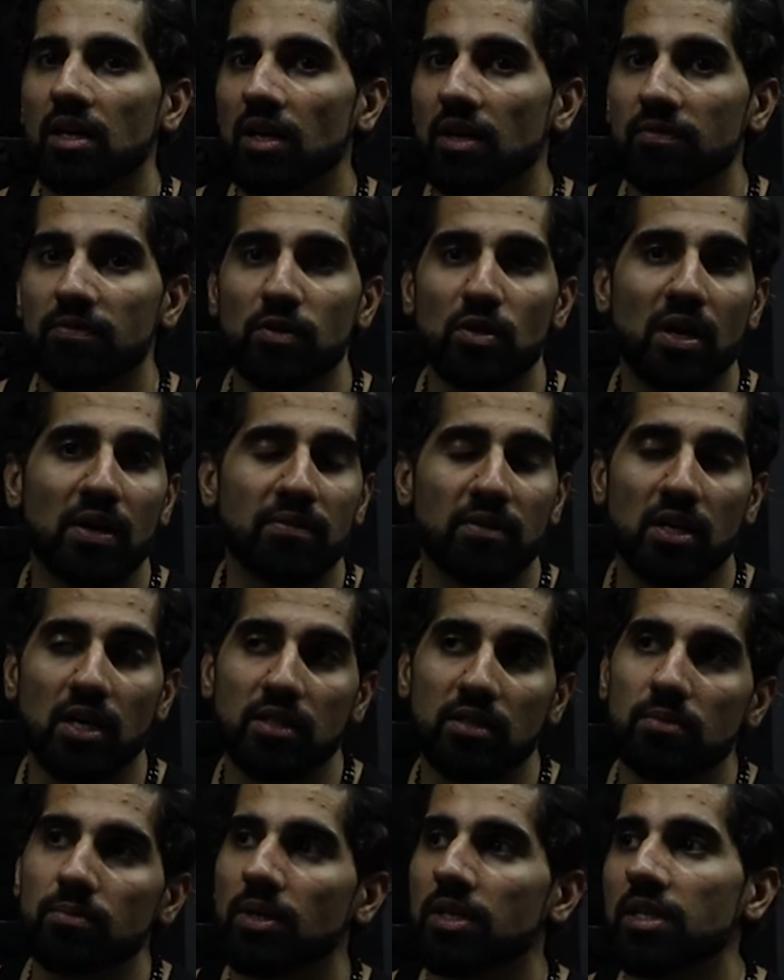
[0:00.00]
if you have
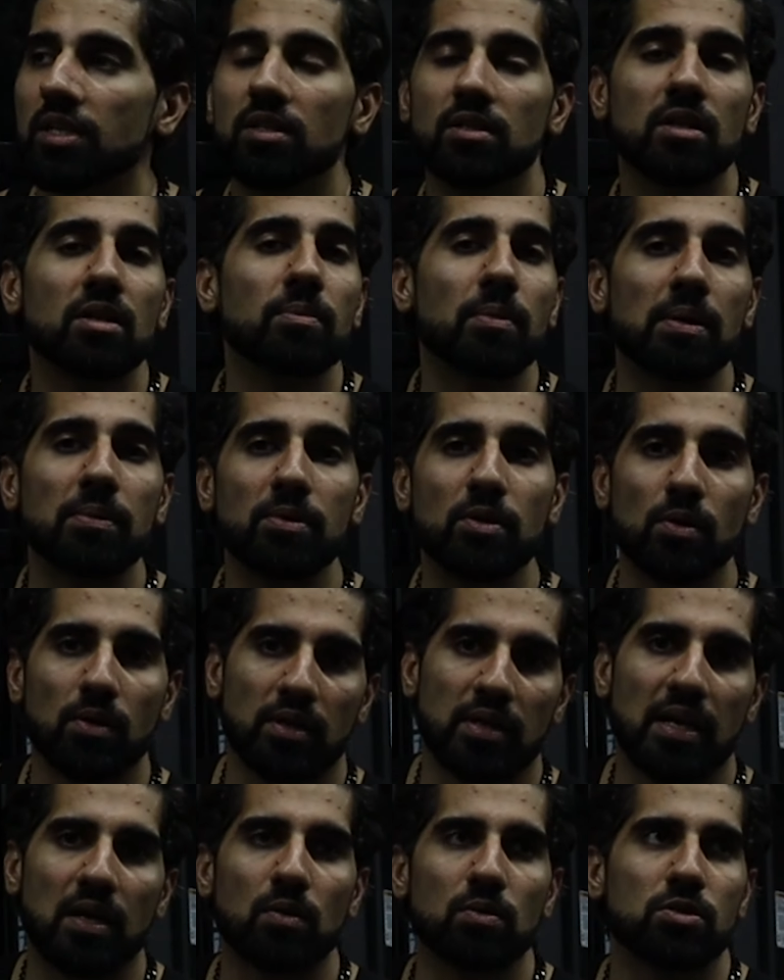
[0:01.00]
got the money, then maybe you
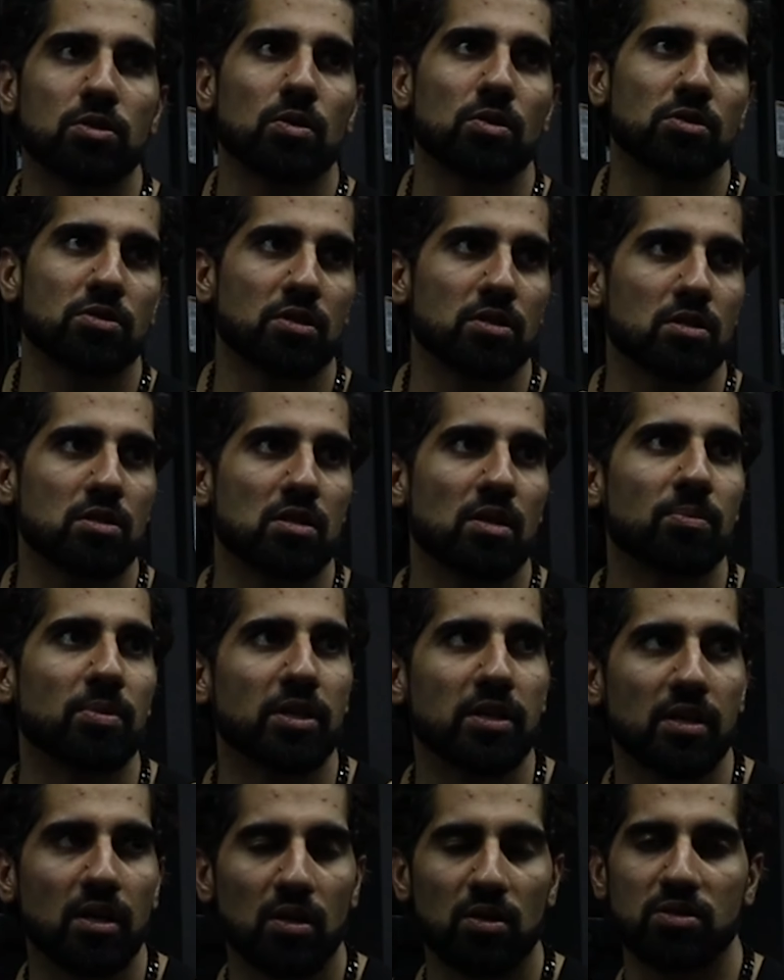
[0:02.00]
can outsource it to
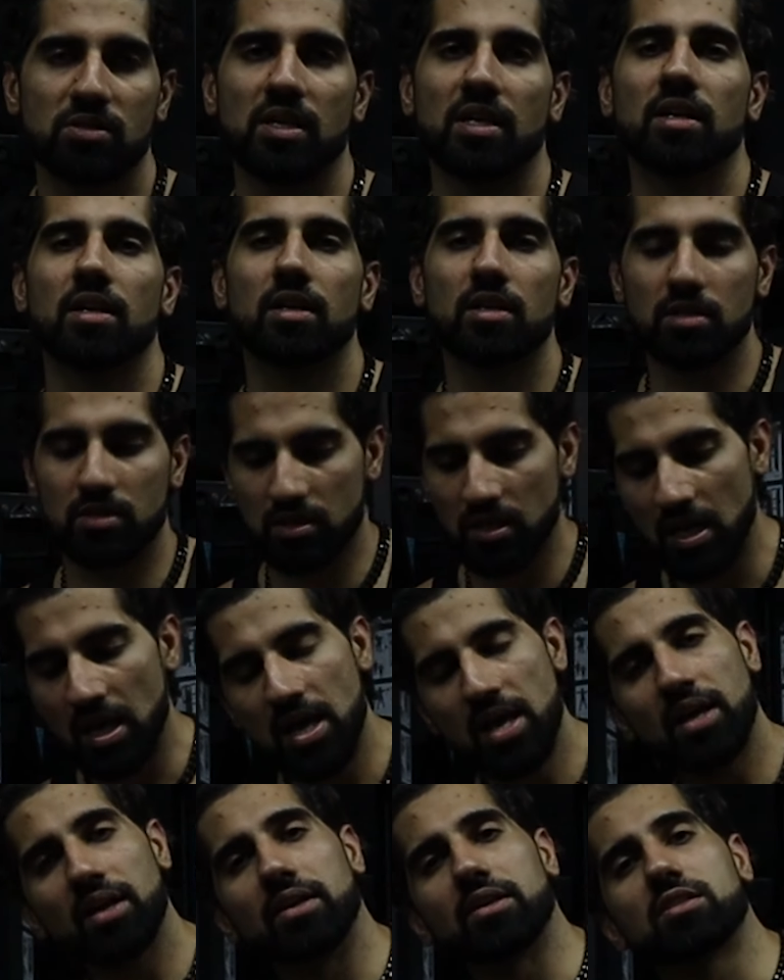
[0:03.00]
somebody else that is
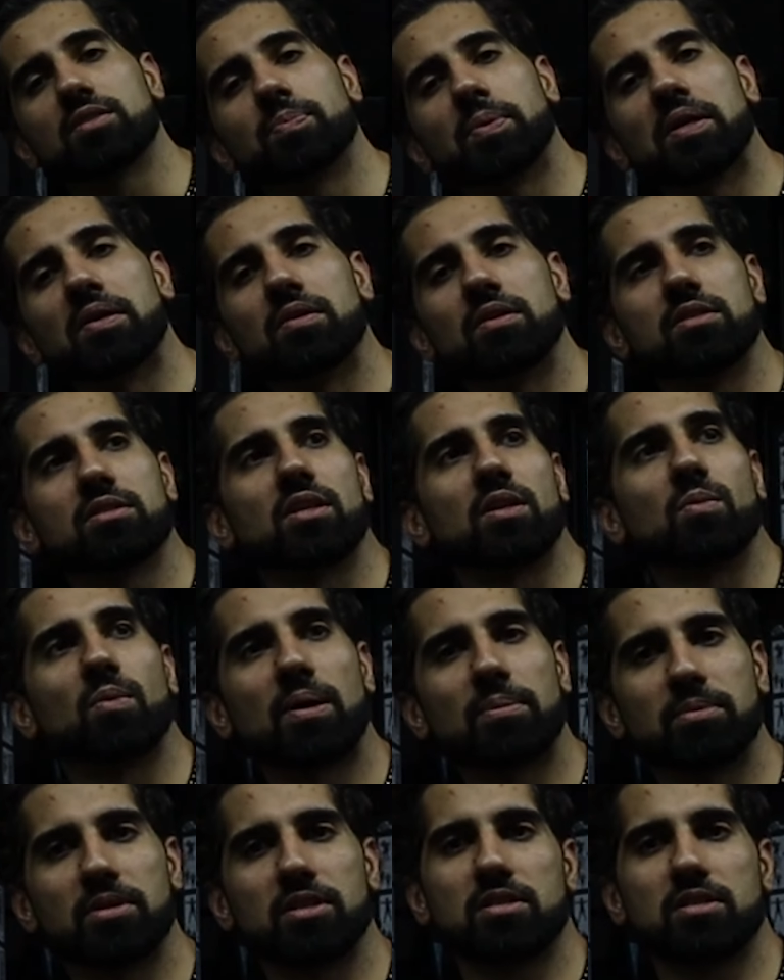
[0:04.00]
experienced in web